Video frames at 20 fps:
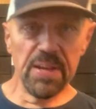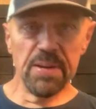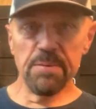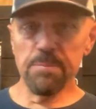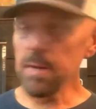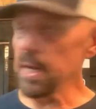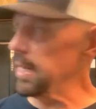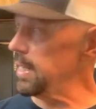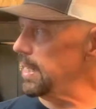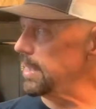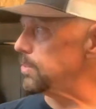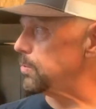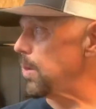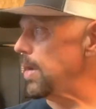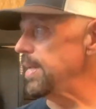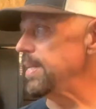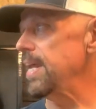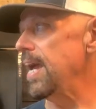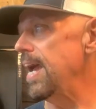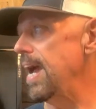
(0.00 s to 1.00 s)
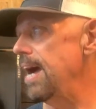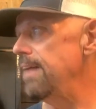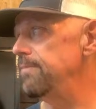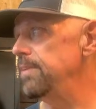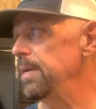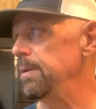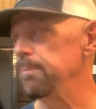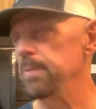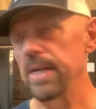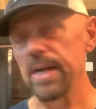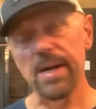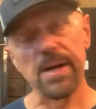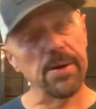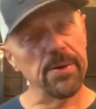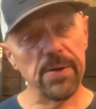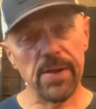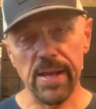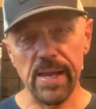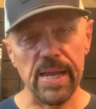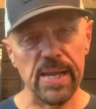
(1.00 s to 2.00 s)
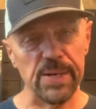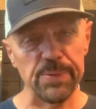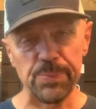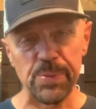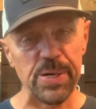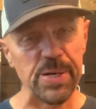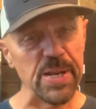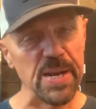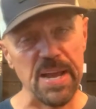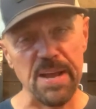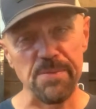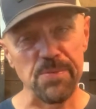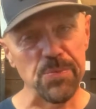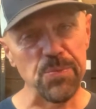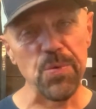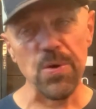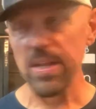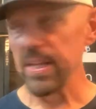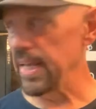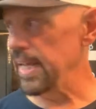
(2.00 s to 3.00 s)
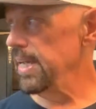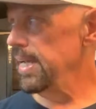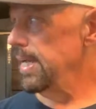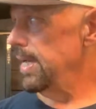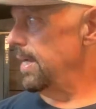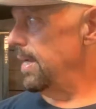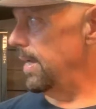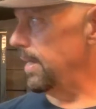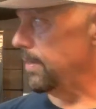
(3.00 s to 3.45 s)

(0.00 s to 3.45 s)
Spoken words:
But it's great to have him here, and we're going to have really a